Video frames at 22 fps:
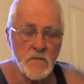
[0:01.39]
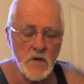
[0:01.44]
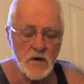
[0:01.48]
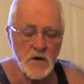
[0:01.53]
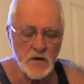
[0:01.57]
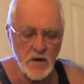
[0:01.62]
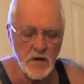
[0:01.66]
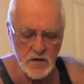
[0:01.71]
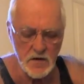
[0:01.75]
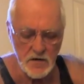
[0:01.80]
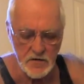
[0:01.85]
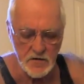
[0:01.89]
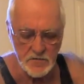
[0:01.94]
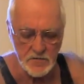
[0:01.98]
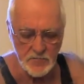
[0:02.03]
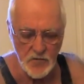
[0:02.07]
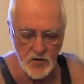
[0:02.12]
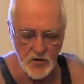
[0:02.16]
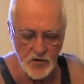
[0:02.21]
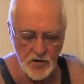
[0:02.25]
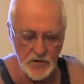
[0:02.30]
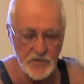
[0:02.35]
Good
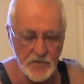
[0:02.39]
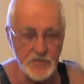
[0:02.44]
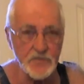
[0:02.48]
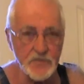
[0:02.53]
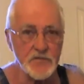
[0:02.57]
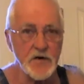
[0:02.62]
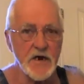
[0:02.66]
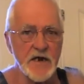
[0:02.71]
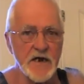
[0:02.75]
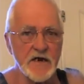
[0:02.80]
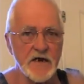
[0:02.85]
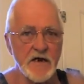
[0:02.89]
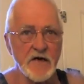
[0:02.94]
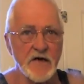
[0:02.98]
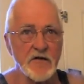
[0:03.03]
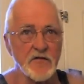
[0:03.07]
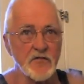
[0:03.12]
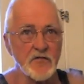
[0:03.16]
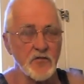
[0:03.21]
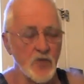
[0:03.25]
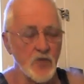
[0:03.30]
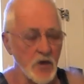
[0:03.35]
morning, trying out a
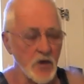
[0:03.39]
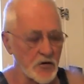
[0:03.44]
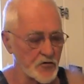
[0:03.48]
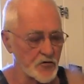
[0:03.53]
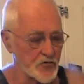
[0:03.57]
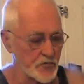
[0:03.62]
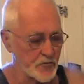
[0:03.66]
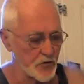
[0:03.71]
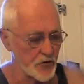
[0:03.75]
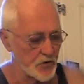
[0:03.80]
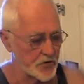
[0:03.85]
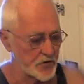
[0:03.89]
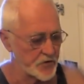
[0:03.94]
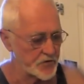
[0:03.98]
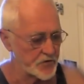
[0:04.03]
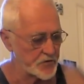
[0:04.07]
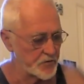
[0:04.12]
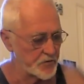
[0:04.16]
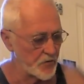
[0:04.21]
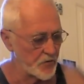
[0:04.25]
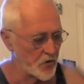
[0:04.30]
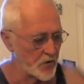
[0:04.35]
new Ultrabook
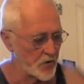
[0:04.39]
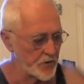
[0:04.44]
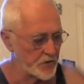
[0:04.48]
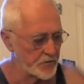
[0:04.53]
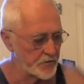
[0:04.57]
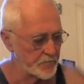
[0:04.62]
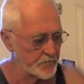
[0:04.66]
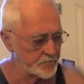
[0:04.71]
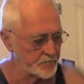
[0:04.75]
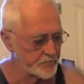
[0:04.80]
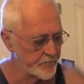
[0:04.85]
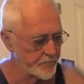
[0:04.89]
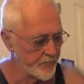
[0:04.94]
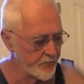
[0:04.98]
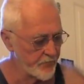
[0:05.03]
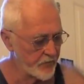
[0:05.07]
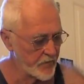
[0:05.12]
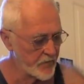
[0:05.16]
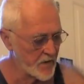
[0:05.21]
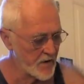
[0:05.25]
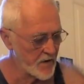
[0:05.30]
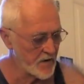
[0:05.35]
this morning.
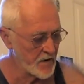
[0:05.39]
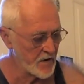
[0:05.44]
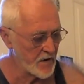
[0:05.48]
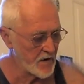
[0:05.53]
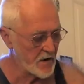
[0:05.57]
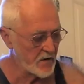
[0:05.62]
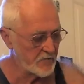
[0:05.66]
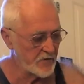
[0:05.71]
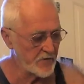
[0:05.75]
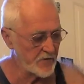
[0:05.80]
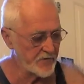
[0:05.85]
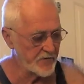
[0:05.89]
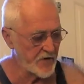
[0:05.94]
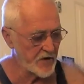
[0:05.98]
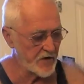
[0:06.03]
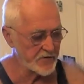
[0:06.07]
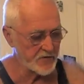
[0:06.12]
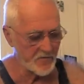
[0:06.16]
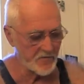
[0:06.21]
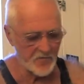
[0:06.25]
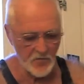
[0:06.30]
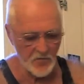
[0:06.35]
We've
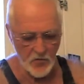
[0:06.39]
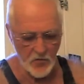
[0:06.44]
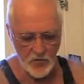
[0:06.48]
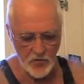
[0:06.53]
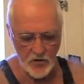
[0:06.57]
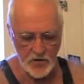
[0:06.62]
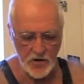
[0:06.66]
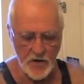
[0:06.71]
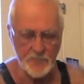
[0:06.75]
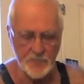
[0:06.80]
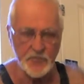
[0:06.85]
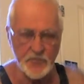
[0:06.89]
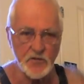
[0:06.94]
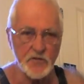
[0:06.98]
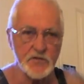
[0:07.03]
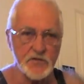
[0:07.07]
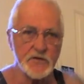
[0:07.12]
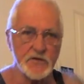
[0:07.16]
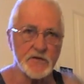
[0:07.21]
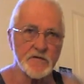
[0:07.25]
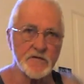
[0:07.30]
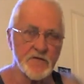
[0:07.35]
got the Four of Cups, which
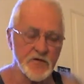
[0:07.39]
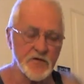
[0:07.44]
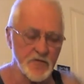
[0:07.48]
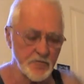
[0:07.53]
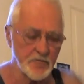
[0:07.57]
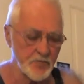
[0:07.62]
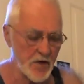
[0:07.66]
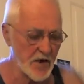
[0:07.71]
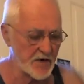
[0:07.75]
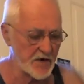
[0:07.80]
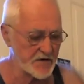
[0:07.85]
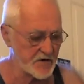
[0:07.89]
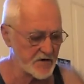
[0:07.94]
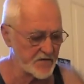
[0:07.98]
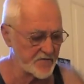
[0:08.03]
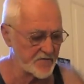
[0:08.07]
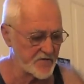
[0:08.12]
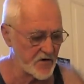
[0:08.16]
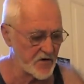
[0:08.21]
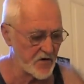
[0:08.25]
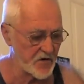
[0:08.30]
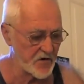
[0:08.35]
is a very positive
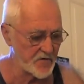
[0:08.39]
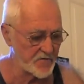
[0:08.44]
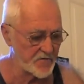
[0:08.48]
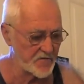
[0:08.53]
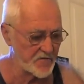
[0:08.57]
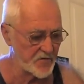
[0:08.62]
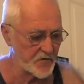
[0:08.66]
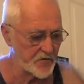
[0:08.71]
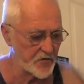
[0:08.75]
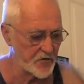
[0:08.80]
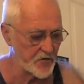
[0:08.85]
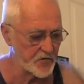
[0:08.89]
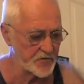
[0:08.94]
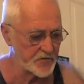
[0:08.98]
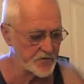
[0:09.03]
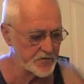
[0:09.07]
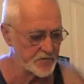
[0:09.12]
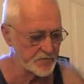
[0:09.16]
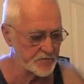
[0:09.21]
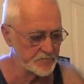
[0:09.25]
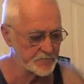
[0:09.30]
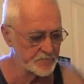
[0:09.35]
card for
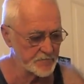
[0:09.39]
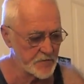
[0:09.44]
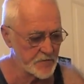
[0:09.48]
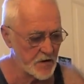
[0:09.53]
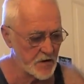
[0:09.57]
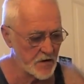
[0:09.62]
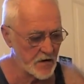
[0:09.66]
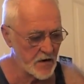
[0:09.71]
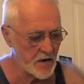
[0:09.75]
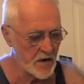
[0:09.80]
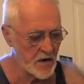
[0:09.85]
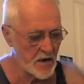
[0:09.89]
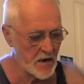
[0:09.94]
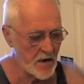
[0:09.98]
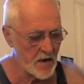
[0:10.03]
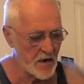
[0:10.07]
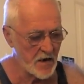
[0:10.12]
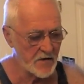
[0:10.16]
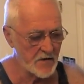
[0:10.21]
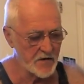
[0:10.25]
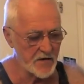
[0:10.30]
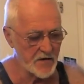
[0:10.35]
growth.
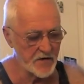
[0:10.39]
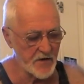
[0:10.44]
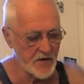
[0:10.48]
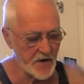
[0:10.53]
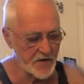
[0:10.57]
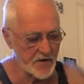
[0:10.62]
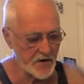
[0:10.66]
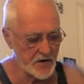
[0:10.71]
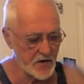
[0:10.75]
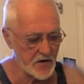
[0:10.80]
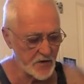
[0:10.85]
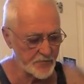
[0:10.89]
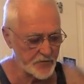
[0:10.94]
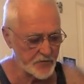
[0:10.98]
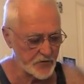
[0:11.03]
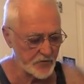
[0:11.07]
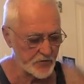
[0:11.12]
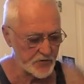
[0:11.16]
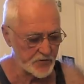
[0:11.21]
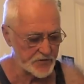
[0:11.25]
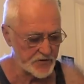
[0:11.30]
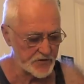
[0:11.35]
The Knight of Cups,
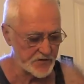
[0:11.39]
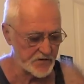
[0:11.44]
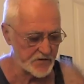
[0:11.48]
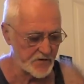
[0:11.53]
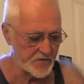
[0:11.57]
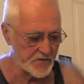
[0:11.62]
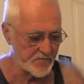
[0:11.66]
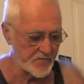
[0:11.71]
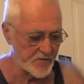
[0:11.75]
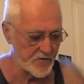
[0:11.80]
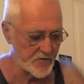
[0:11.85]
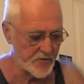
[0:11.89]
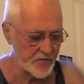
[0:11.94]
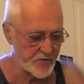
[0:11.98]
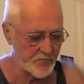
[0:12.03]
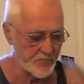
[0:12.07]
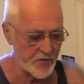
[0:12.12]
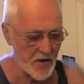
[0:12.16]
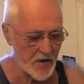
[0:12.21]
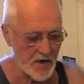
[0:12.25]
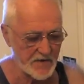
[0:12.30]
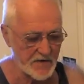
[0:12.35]
which is a very
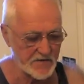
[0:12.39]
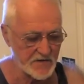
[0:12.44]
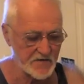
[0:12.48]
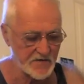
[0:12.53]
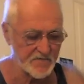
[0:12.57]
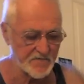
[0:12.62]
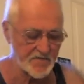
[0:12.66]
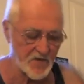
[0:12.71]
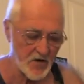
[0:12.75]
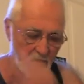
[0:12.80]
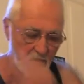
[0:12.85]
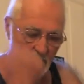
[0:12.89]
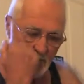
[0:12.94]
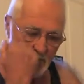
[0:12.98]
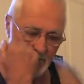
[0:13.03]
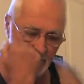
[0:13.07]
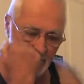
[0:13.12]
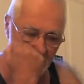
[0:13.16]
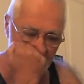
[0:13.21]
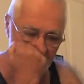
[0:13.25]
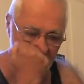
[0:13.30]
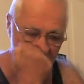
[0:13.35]
positive card
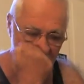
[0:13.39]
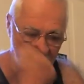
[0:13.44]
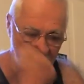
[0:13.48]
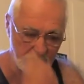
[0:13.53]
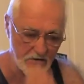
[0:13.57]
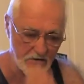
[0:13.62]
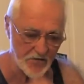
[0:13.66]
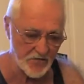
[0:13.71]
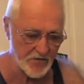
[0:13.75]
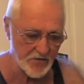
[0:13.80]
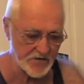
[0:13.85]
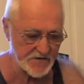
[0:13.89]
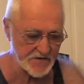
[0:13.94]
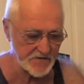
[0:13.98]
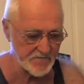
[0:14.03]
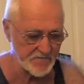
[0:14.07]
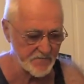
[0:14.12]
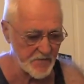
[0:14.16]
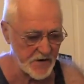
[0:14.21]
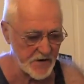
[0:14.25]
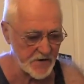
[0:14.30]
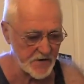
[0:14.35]
for young, aggressive
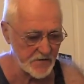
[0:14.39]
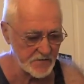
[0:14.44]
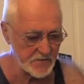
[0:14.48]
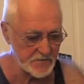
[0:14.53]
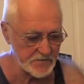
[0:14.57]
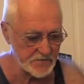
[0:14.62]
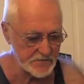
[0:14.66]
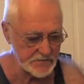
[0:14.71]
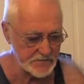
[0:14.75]
males.